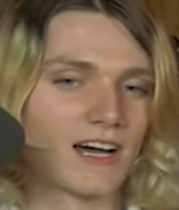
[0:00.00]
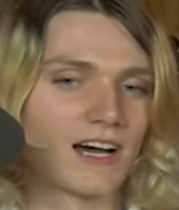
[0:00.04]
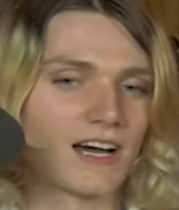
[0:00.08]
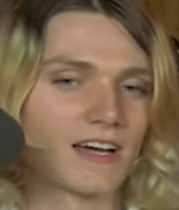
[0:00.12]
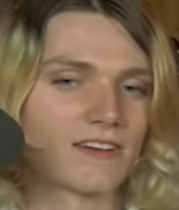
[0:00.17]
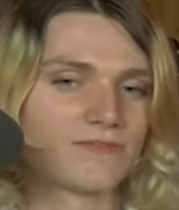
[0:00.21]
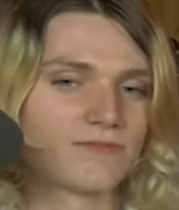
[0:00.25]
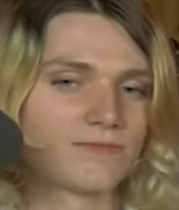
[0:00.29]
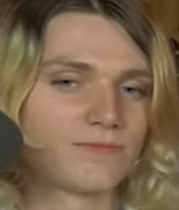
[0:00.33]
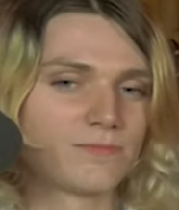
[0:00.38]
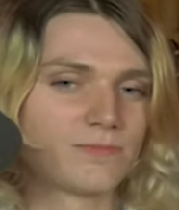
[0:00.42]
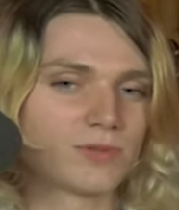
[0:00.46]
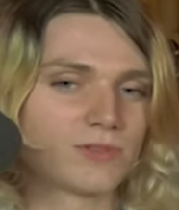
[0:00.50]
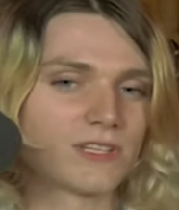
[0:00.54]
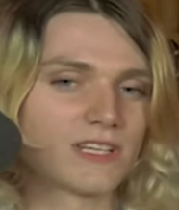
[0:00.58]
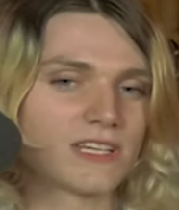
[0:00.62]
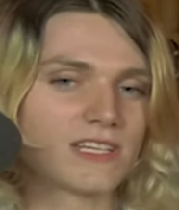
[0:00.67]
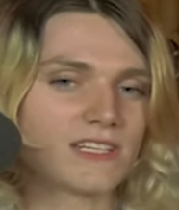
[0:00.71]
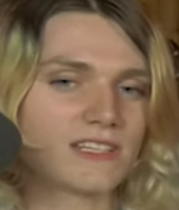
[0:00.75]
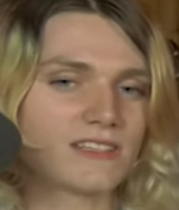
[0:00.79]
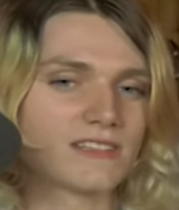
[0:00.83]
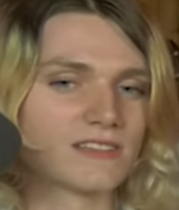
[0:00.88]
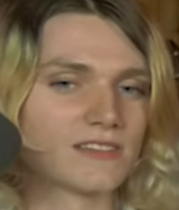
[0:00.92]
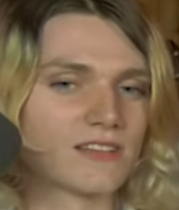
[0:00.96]
I've played
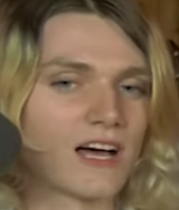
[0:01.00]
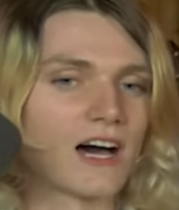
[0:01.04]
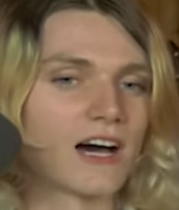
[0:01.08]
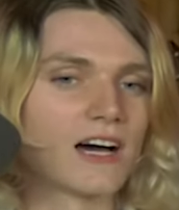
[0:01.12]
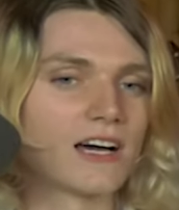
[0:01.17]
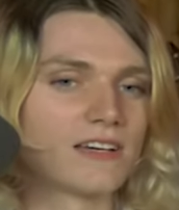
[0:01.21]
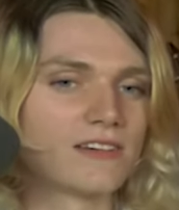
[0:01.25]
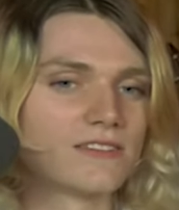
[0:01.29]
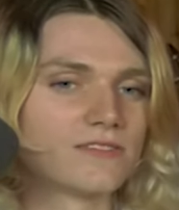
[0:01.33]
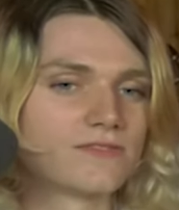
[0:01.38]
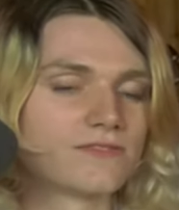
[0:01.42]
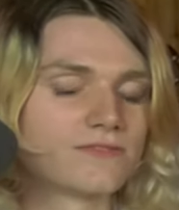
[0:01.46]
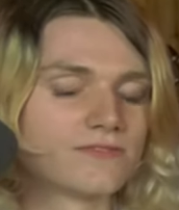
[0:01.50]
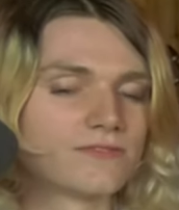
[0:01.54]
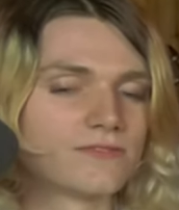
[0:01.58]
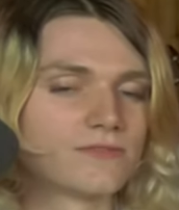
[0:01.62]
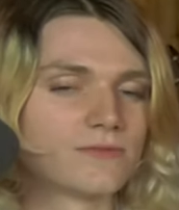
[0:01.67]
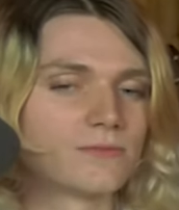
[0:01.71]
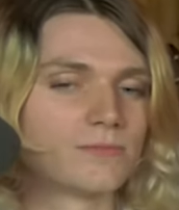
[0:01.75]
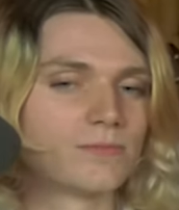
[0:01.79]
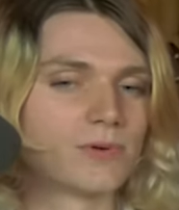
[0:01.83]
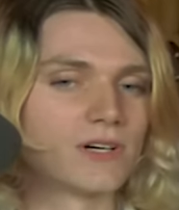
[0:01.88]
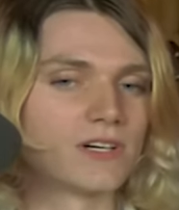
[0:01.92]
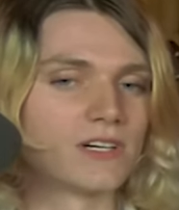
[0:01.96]
it live,
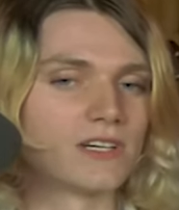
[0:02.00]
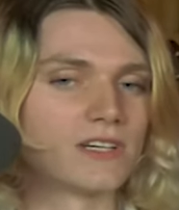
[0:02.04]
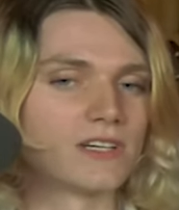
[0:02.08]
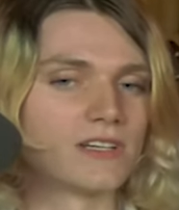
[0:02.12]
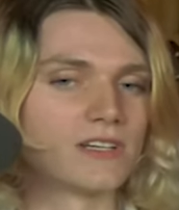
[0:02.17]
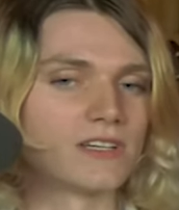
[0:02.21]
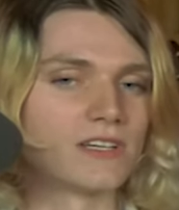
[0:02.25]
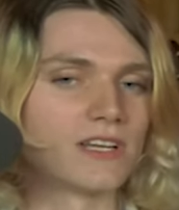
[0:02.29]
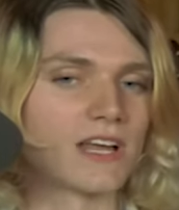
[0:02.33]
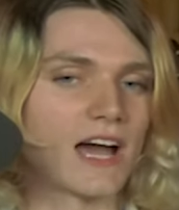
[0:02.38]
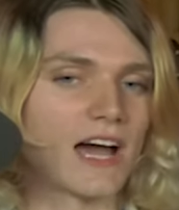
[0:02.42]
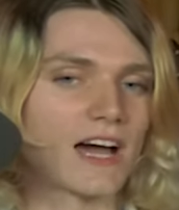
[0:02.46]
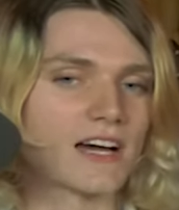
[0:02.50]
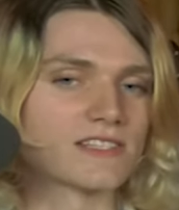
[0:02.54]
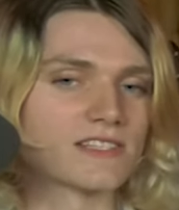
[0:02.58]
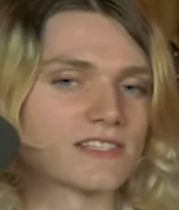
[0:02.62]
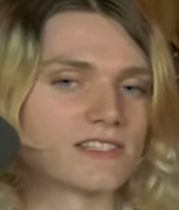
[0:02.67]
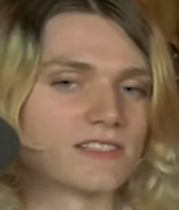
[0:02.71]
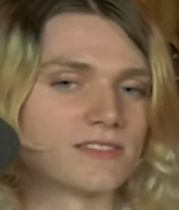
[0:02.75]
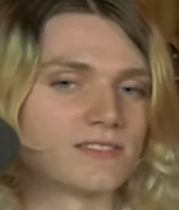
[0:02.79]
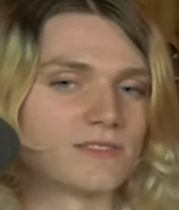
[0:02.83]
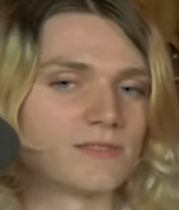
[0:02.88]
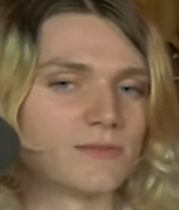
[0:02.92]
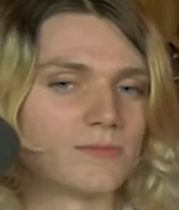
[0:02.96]
but it
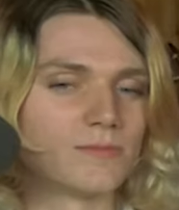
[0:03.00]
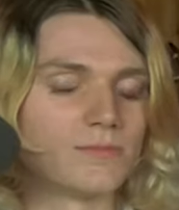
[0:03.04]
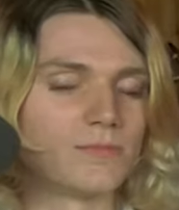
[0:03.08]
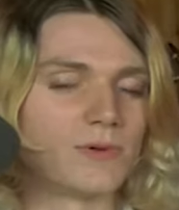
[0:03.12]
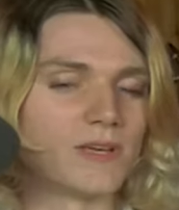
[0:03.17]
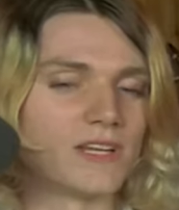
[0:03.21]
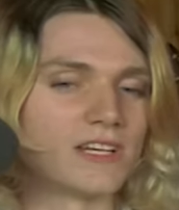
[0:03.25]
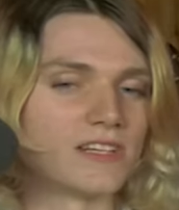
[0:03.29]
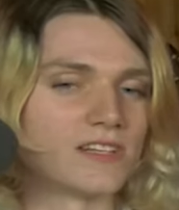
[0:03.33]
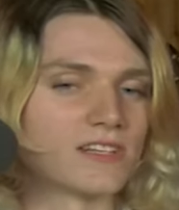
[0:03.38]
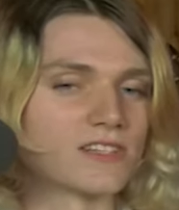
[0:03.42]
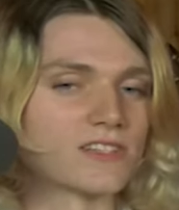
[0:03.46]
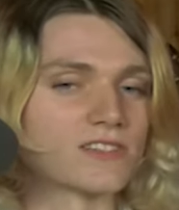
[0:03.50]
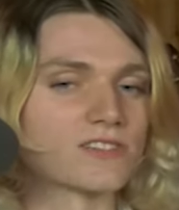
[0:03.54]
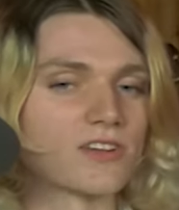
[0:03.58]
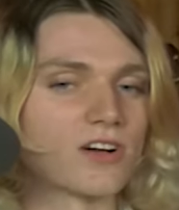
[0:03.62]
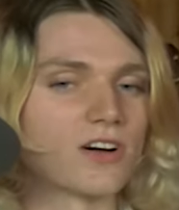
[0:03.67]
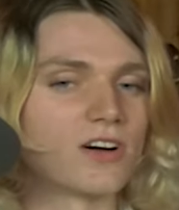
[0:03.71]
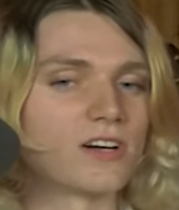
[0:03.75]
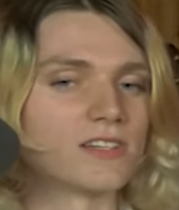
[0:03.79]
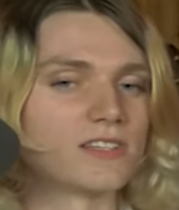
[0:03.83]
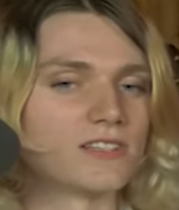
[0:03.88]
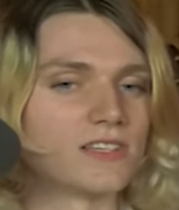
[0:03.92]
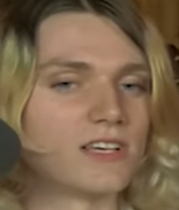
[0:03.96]
hasn't been in a
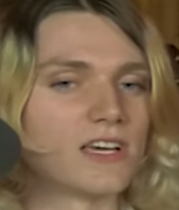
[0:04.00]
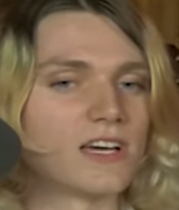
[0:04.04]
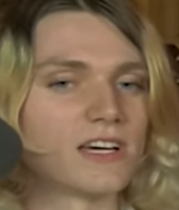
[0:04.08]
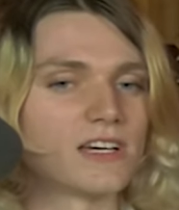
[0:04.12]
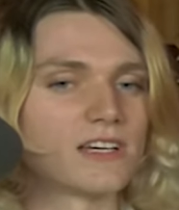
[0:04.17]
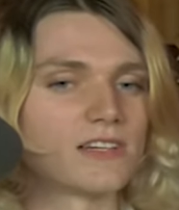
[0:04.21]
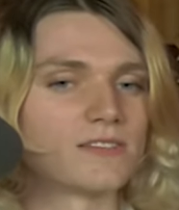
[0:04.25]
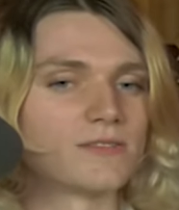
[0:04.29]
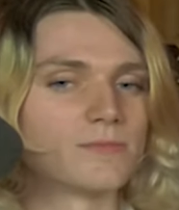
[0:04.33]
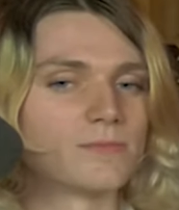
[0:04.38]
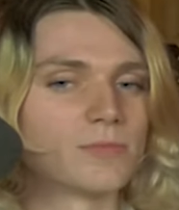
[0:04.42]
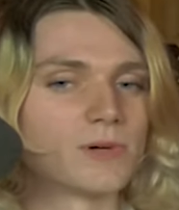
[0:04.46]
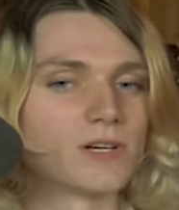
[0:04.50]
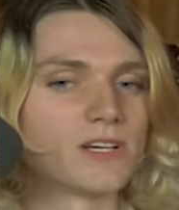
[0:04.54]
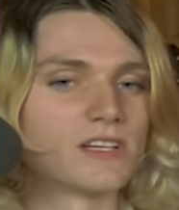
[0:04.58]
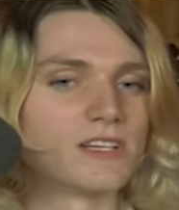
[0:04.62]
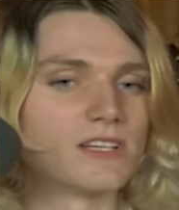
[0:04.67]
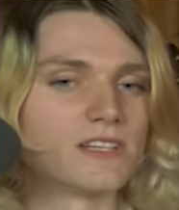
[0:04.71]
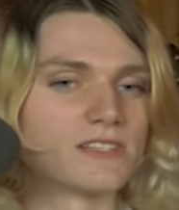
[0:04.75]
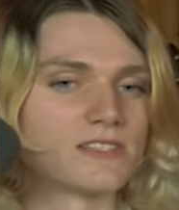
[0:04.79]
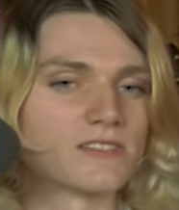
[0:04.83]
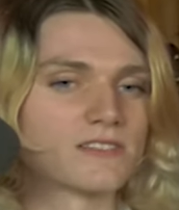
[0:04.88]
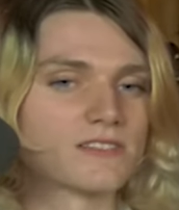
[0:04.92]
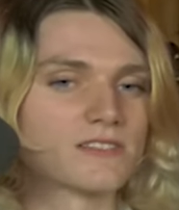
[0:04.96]
song yet. But it
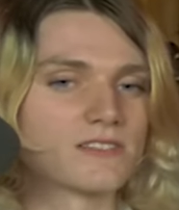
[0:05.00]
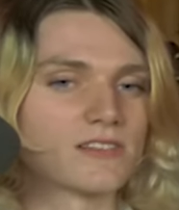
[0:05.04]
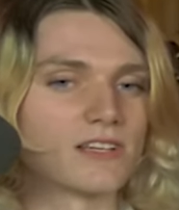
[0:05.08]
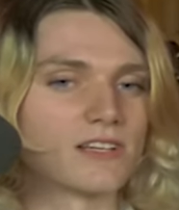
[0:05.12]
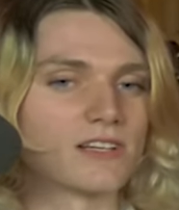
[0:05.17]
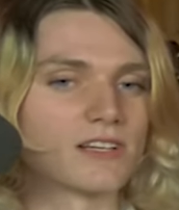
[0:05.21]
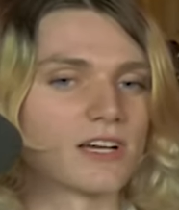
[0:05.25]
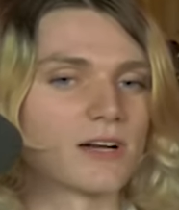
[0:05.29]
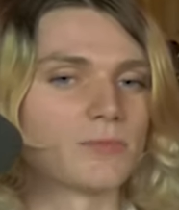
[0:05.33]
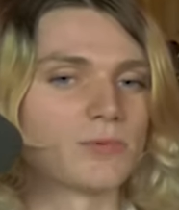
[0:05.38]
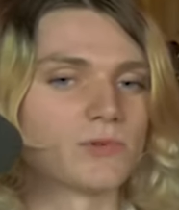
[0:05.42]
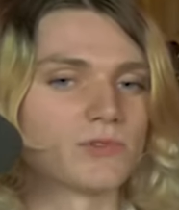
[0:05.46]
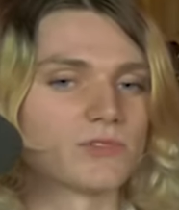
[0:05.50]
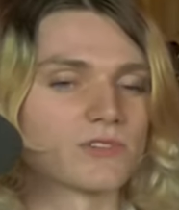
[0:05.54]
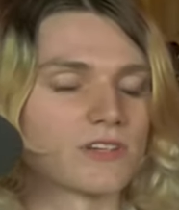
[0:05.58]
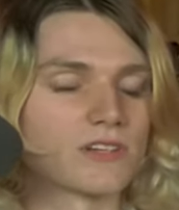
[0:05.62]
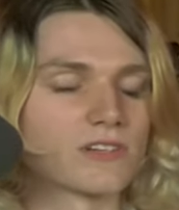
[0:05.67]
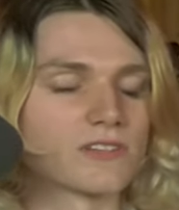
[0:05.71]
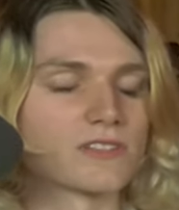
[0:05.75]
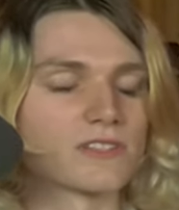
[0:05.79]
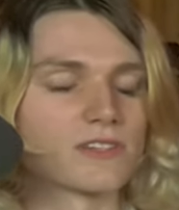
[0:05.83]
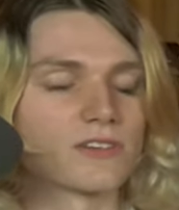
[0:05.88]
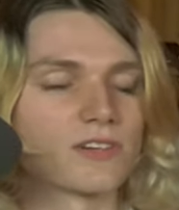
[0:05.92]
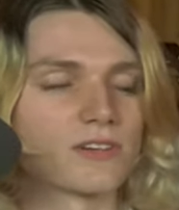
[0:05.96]
is in a couple of
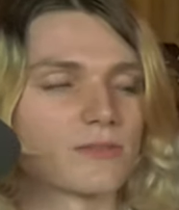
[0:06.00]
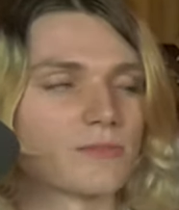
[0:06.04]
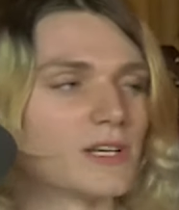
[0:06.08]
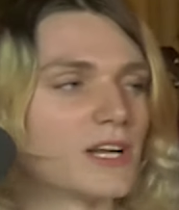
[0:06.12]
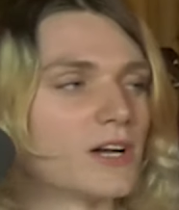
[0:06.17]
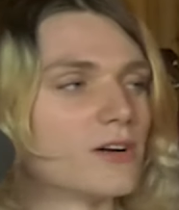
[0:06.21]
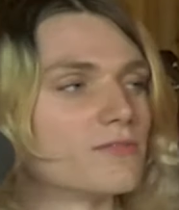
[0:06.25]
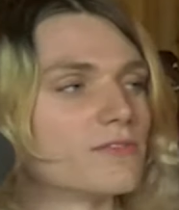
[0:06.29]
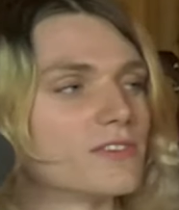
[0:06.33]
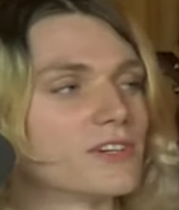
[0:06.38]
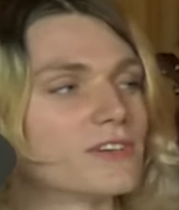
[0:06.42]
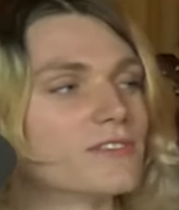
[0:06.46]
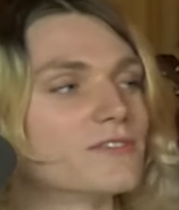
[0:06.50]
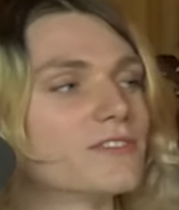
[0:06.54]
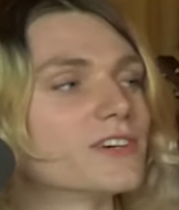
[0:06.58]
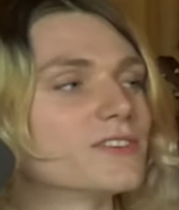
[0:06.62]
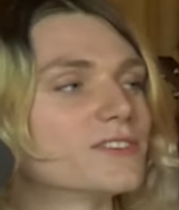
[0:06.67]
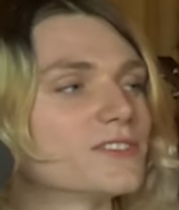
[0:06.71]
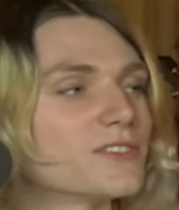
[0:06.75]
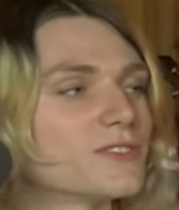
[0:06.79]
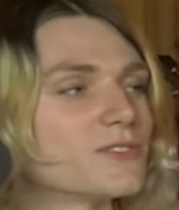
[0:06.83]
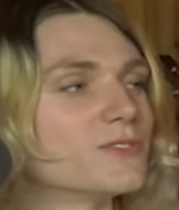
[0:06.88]
songs that are coming out very, very soon.